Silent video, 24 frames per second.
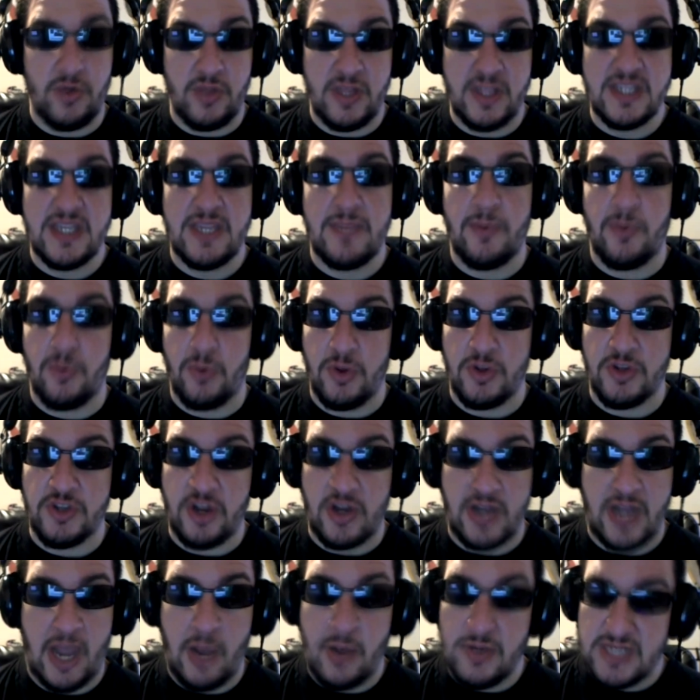Let's keep it real
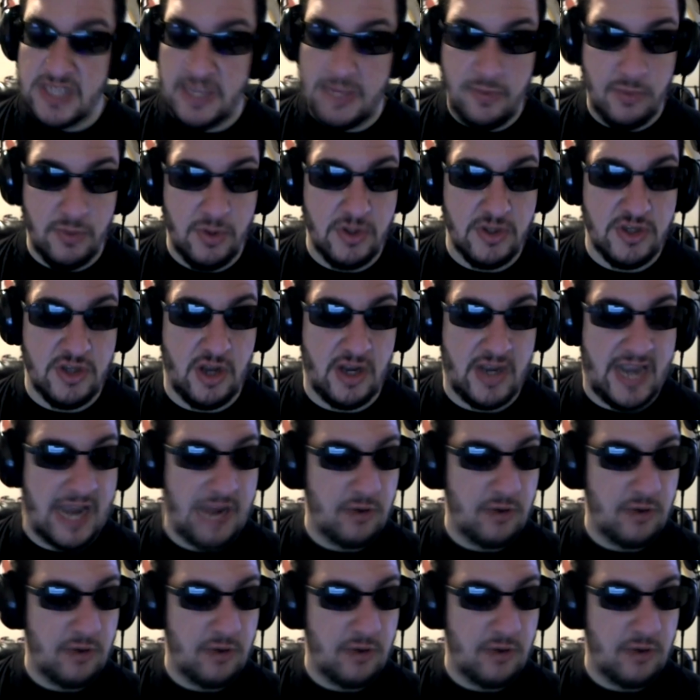talk. I always keep it real talk.